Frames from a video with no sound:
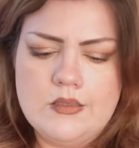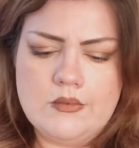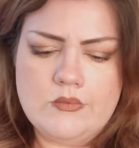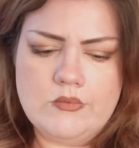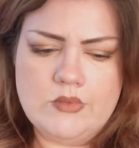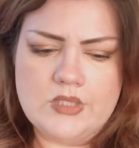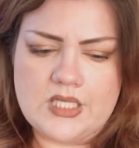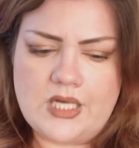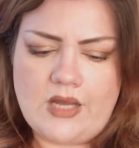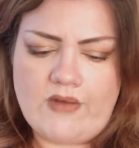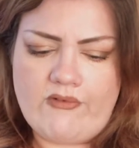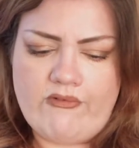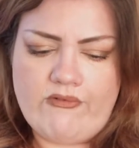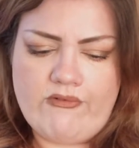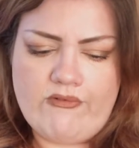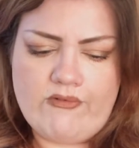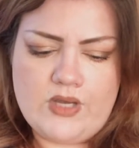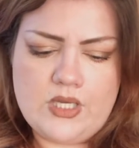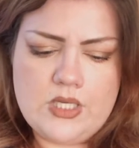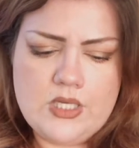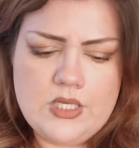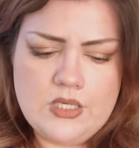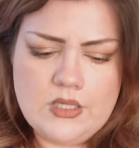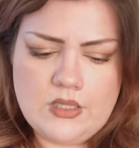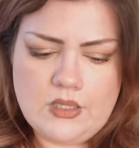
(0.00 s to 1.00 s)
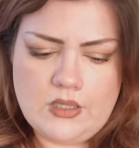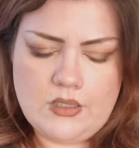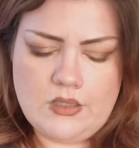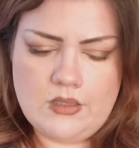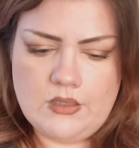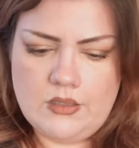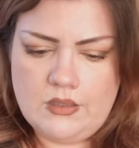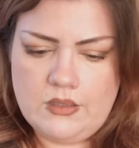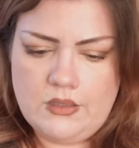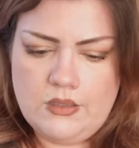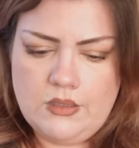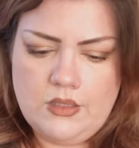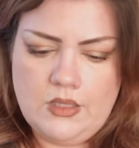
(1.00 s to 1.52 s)
what the fuck?
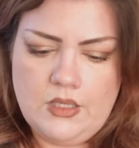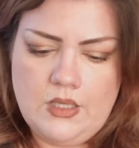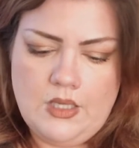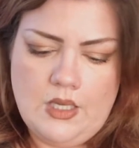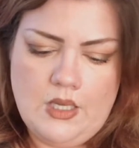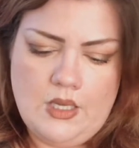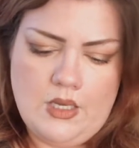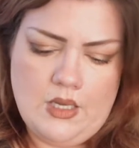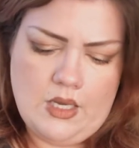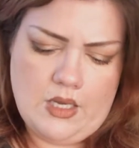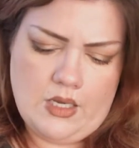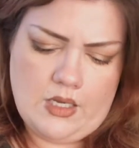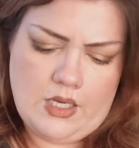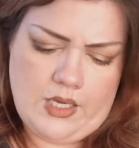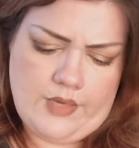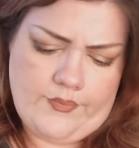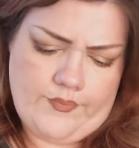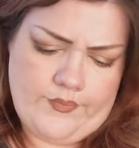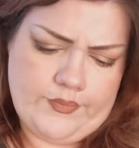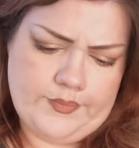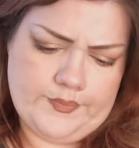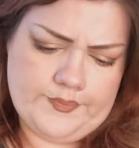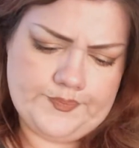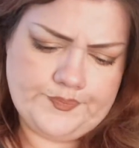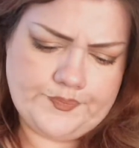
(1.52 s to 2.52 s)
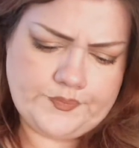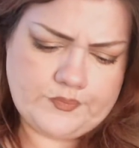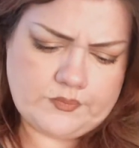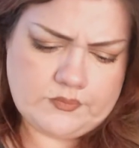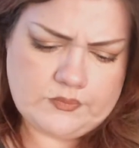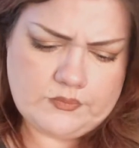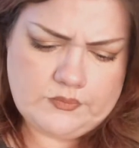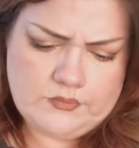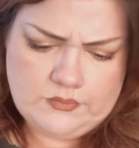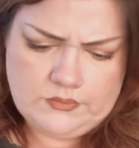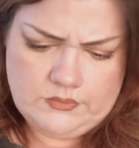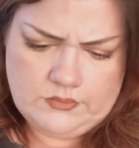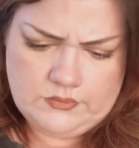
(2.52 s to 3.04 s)
Okay.
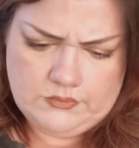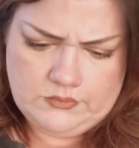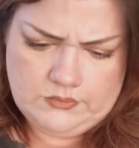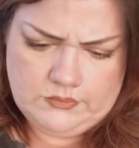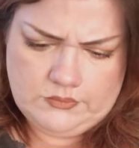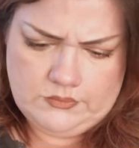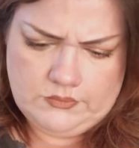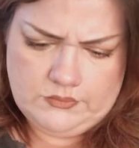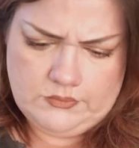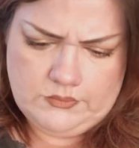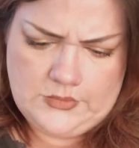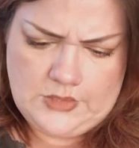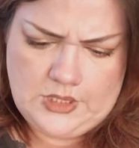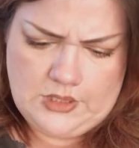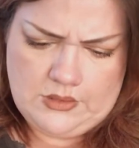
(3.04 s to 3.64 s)
I